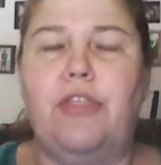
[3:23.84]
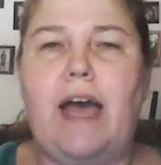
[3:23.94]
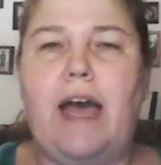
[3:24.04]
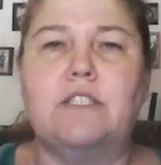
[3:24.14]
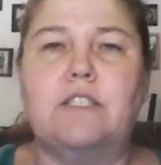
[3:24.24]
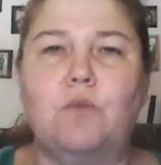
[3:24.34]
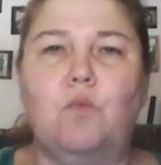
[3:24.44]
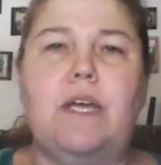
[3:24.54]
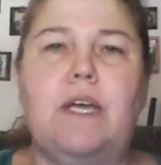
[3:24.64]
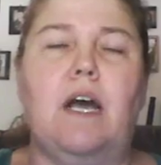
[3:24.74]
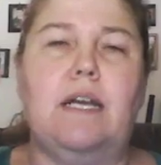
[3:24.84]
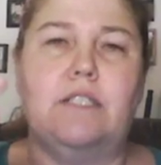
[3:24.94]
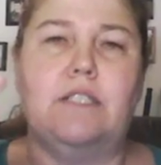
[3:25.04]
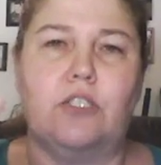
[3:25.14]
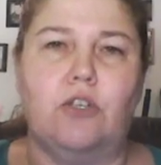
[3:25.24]
that's when I
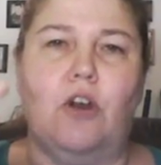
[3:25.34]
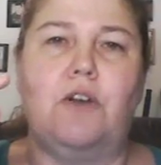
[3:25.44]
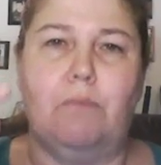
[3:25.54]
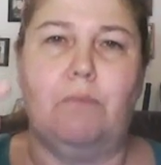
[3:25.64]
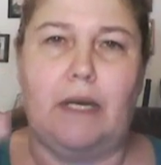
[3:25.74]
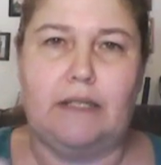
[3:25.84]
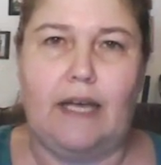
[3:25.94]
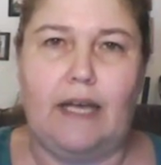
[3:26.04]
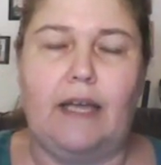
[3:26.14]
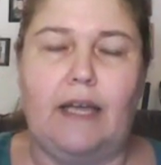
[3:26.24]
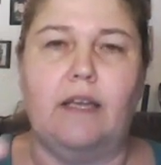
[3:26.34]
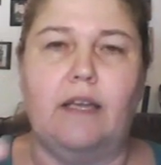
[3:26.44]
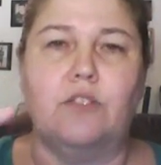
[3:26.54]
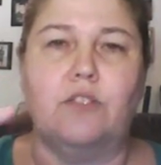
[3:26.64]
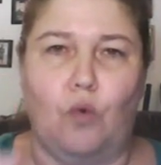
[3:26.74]
start my
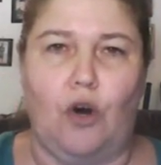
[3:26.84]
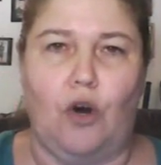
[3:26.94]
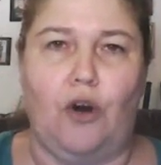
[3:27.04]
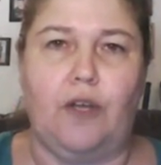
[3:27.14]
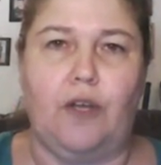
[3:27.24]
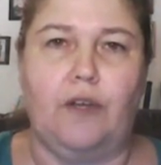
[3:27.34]
day's work.